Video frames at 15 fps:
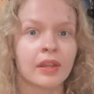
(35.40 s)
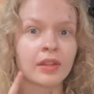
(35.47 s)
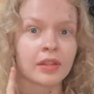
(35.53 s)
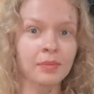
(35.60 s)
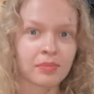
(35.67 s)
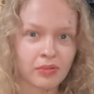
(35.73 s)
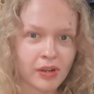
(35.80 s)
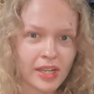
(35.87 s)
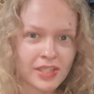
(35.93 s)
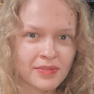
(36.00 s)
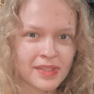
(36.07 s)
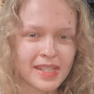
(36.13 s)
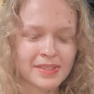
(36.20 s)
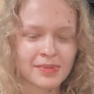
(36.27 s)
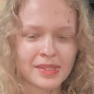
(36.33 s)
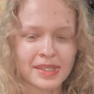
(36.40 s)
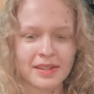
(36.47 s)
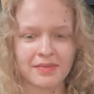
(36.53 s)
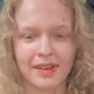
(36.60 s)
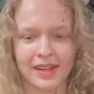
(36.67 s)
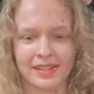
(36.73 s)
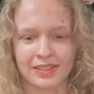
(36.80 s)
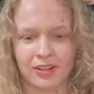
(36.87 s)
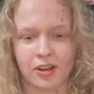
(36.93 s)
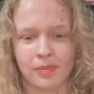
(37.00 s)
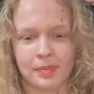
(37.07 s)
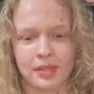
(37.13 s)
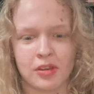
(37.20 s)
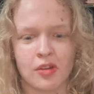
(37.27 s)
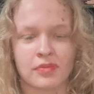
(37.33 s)
The prize for this was an advanced
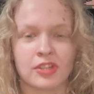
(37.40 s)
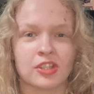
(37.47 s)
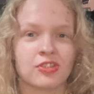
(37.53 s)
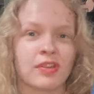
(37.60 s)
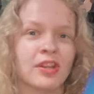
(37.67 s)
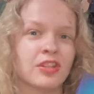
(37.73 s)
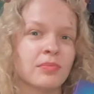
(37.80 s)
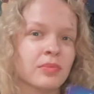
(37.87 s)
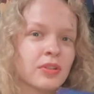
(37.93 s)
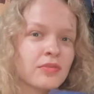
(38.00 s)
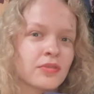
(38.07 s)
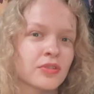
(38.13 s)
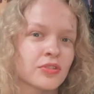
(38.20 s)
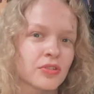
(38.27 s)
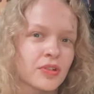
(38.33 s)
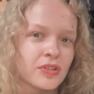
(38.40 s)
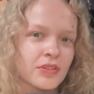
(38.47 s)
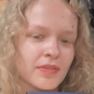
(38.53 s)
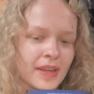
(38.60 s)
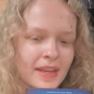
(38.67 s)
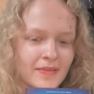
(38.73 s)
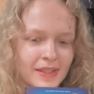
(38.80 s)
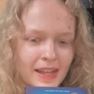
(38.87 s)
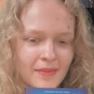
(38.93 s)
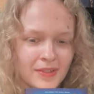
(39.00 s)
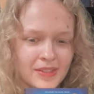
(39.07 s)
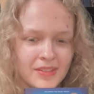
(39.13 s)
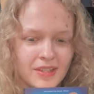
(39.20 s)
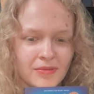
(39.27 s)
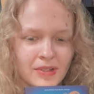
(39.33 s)
copy of The Strange and Beautiful Sorrows of Ava
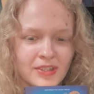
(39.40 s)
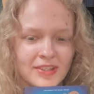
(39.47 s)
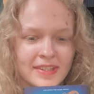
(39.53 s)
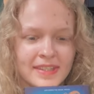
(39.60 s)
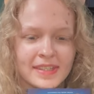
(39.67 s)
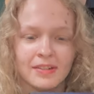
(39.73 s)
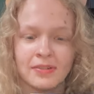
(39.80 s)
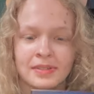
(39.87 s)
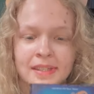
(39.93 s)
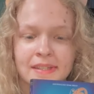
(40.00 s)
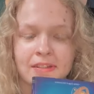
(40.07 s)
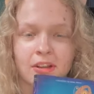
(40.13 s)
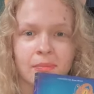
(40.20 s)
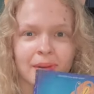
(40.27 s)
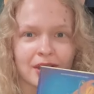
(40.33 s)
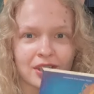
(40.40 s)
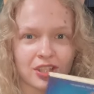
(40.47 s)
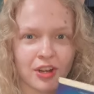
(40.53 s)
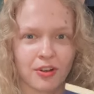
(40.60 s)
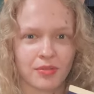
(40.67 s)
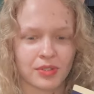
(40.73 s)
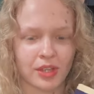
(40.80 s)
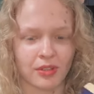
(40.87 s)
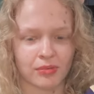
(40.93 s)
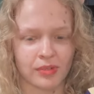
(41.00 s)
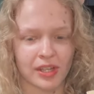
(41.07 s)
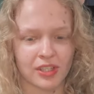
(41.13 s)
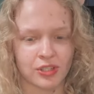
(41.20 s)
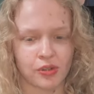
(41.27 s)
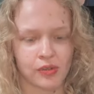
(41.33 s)
Lavender, which is still sitting on my shelves
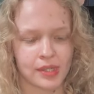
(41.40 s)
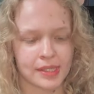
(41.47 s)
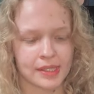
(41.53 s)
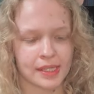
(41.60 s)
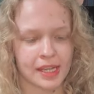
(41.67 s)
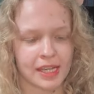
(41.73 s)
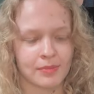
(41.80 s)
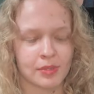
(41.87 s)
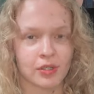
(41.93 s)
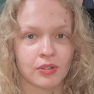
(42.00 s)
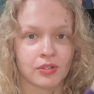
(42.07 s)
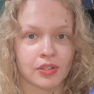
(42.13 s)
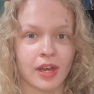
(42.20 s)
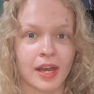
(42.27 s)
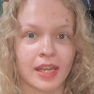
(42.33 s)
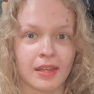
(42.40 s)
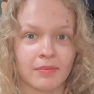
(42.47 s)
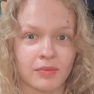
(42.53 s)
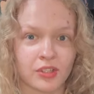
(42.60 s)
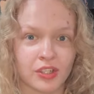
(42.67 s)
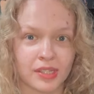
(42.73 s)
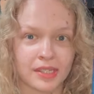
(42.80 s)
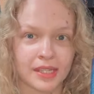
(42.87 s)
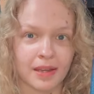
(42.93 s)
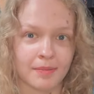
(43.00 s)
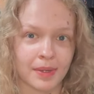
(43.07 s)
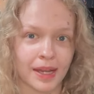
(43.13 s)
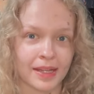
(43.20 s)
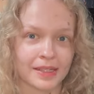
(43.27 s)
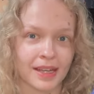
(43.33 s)
unread to this day because I am just that
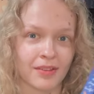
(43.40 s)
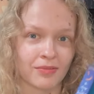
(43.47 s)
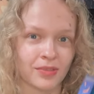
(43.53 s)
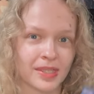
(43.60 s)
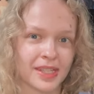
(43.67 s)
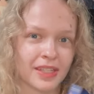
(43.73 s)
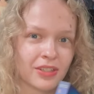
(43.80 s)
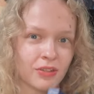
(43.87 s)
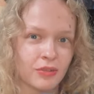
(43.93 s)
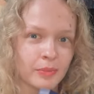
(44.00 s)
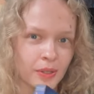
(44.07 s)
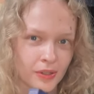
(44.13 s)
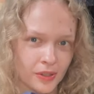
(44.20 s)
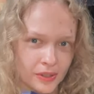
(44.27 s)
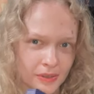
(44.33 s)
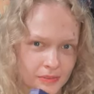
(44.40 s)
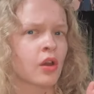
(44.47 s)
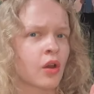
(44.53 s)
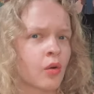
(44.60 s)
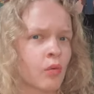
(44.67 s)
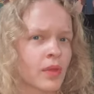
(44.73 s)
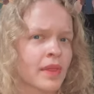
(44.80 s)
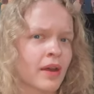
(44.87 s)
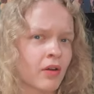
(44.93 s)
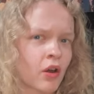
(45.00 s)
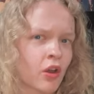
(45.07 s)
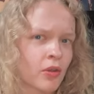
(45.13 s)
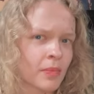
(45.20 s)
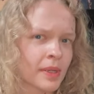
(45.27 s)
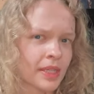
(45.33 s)
bad at reading new books.
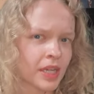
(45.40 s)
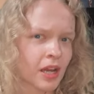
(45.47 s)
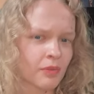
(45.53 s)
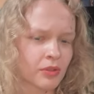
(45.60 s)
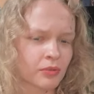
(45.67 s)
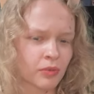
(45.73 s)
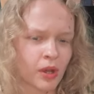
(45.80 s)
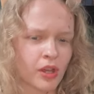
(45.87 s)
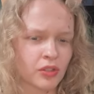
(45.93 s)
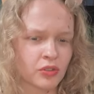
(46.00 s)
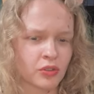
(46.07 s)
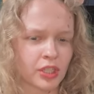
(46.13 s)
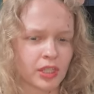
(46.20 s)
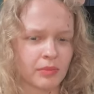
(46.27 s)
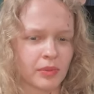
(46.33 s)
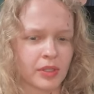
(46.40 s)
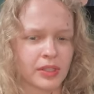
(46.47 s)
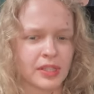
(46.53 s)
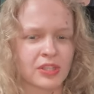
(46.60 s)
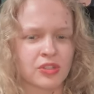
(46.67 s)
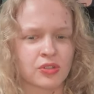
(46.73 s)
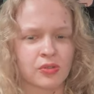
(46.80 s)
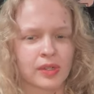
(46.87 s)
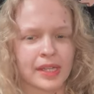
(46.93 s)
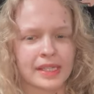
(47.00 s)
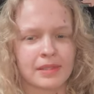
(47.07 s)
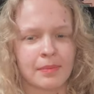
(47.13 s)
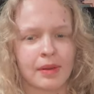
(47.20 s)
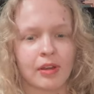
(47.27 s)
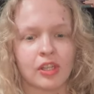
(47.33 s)
Without opening up the Word document, the story
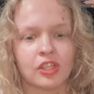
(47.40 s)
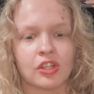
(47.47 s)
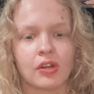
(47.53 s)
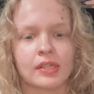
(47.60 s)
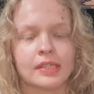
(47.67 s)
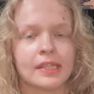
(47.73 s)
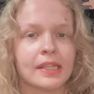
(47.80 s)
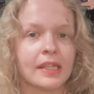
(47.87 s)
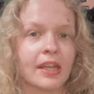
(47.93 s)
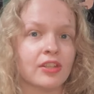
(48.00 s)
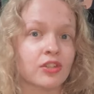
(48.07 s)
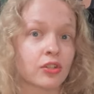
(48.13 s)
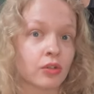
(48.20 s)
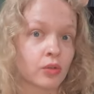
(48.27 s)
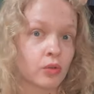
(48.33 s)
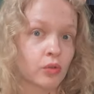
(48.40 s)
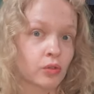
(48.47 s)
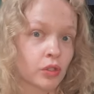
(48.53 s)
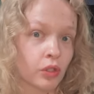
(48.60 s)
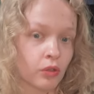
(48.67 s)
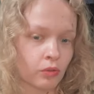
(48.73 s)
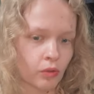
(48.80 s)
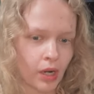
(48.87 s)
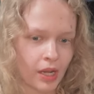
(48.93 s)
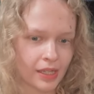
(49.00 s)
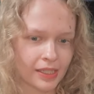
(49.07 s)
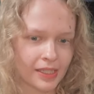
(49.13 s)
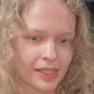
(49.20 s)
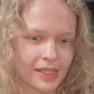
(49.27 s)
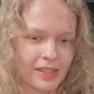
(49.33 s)
is about a young teenager called Laura,
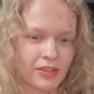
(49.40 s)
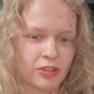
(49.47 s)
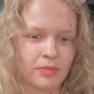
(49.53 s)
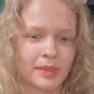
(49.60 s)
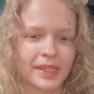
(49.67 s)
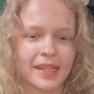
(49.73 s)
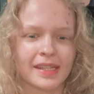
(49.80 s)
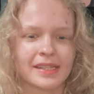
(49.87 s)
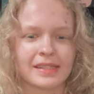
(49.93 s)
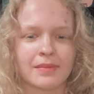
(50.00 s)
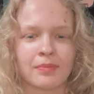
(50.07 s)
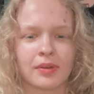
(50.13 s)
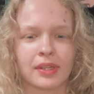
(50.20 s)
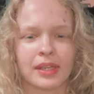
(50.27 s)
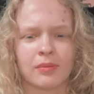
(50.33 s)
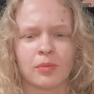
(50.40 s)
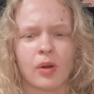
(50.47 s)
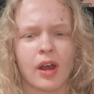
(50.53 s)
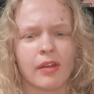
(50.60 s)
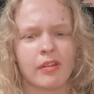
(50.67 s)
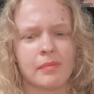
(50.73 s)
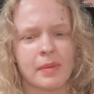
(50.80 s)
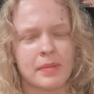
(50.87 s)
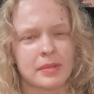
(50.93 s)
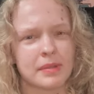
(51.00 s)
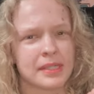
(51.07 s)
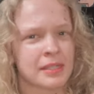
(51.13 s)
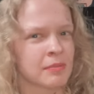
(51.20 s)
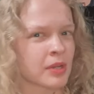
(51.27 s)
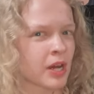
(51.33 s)
who begins the book in what I remember to
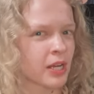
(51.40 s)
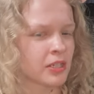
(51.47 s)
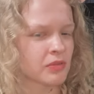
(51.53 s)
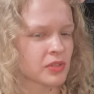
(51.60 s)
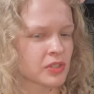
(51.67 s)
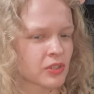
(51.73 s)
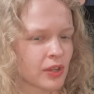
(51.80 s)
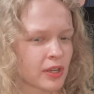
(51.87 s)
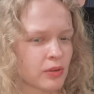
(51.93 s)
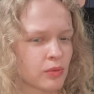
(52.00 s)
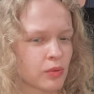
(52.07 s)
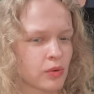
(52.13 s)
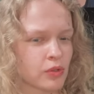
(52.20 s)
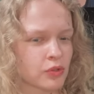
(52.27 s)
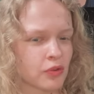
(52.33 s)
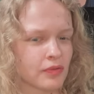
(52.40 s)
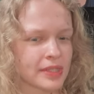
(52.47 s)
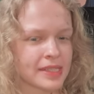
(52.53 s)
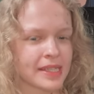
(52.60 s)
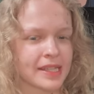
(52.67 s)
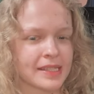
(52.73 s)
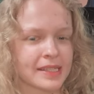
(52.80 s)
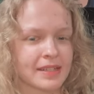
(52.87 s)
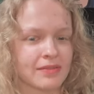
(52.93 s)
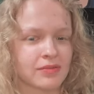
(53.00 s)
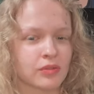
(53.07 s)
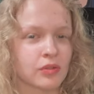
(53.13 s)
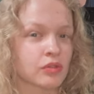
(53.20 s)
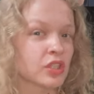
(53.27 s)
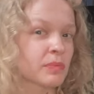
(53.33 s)
be some kind of psych ward or facility
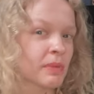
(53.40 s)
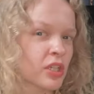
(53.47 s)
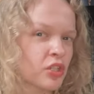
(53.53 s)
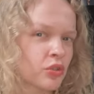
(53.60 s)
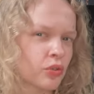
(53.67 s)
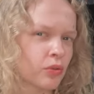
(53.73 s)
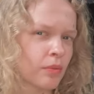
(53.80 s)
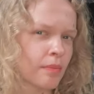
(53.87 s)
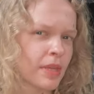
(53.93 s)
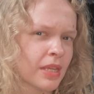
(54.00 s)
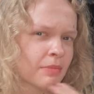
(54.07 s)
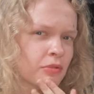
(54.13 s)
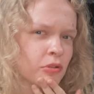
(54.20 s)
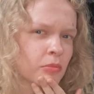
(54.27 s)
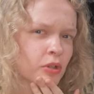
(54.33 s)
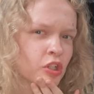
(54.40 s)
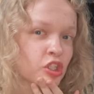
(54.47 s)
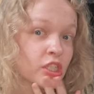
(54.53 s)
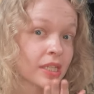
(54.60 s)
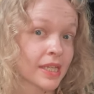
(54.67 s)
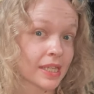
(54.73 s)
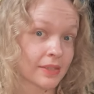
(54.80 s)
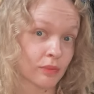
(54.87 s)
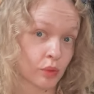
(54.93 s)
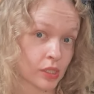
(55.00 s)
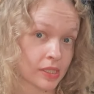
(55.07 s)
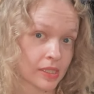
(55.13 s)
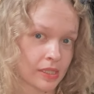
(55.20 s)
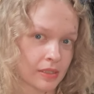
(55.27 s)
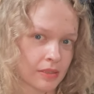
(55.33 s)
for special people because she hears
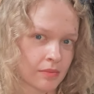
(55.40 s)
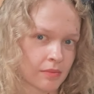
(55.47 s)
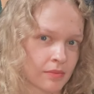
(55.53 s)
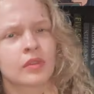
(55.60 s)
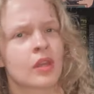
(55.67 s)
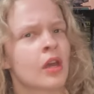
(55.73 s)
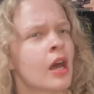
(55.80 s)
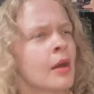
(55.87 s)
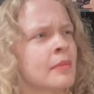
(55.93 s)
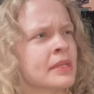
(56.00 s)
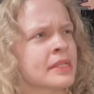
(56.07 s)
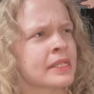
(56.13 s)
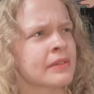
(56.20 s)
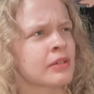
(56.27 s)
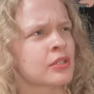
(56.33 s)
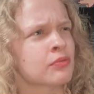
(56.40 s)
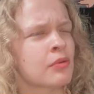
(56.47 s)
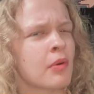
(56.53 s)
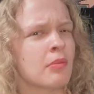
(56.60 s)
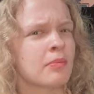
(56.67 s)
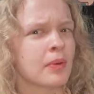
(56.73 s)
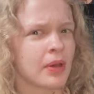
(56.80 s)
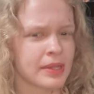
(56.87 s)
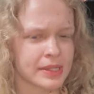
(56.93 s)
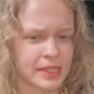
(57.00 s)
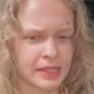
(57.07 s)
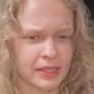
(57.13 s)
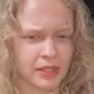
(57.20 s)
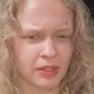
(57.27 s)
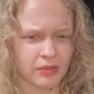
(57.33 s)
voices. A mysterious woman burns
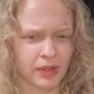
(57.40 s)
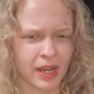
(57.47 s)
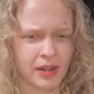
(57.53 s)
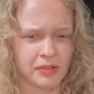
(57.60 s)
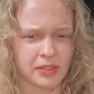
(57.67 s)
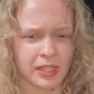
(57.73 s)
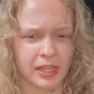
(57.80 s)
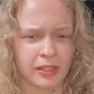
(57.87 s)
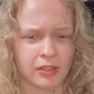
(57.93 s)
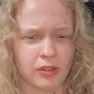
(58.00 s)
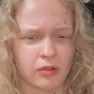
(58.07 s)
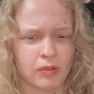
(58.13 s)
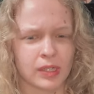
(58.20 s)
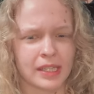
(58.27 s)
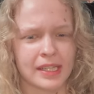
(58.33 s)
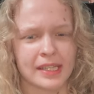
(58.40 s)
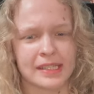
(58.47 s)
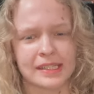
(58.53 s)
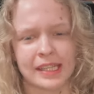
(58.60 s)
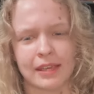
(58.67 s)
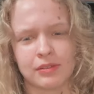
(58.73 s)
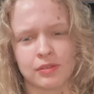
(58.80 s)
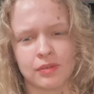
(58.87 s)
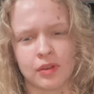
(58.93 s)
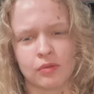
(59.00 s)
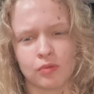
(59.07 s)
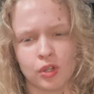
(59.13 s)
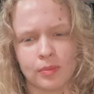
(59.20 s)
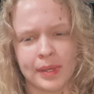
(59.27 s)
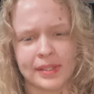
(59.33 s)
it to the ground and Laura escapes with her
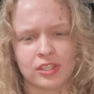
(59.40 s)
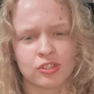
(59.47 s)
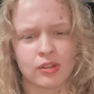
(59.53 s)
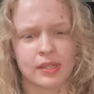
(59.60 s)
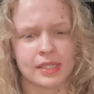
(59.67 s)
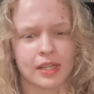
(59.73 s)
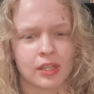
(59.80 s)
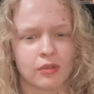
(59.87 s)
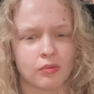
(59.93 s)
roommate to track down